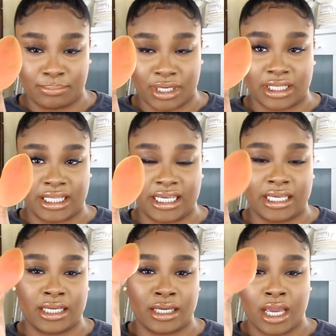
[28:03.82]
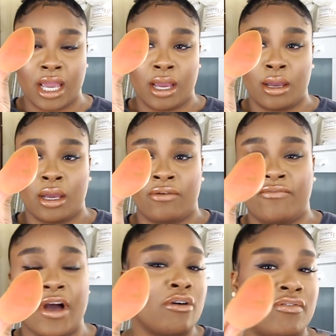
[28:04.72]
but the
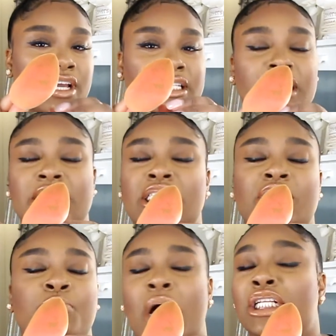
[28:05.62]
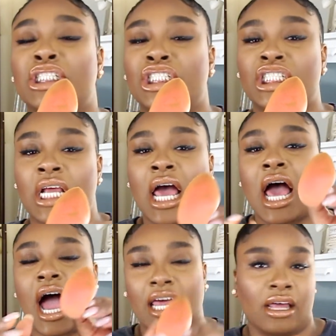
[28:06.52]
Velvet Sponge.
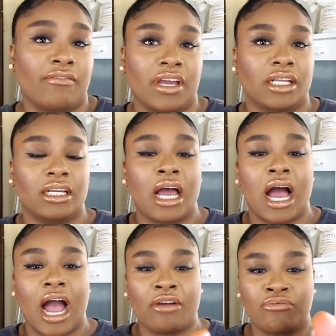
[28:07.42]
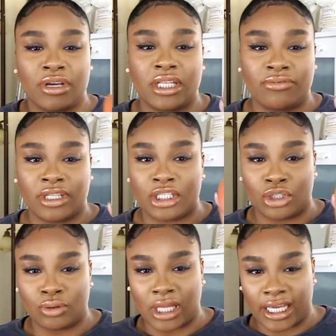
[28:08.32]
I love it. I really, really
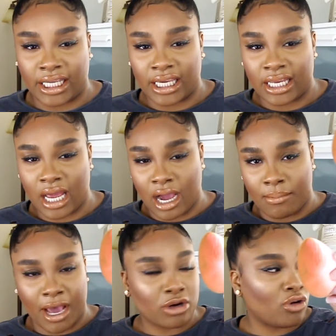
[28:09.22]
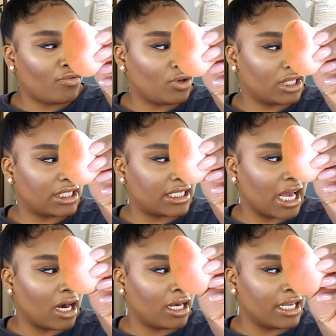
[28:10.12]
do like it. I don't know if you could
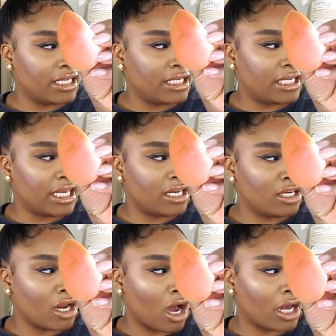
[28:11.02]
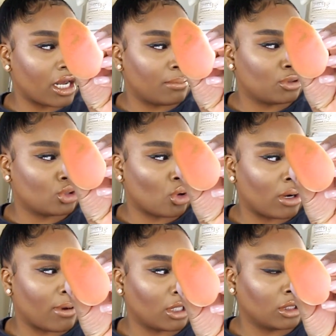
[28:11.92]
tell, it did not
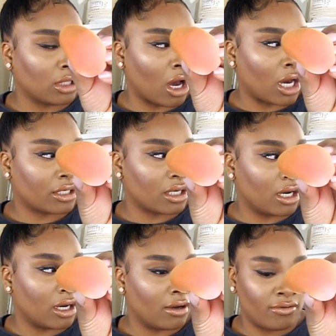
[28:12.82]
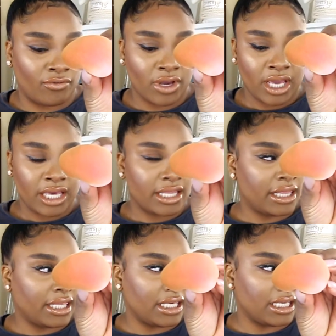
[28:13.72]
absorb a lot of
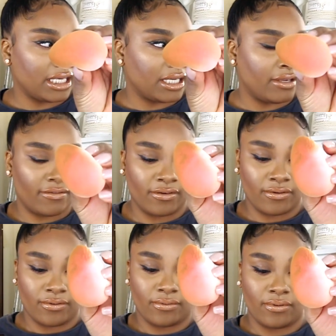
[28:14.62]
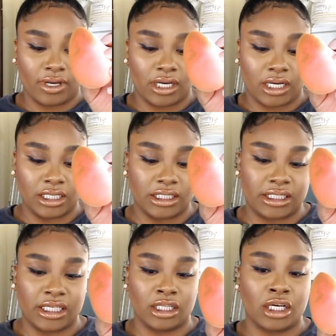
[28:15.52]
the
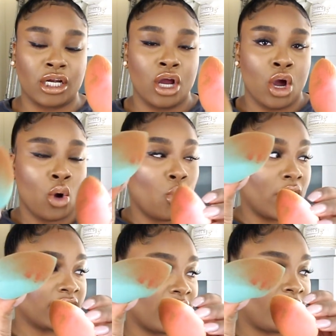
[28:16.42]
concealer, whereas I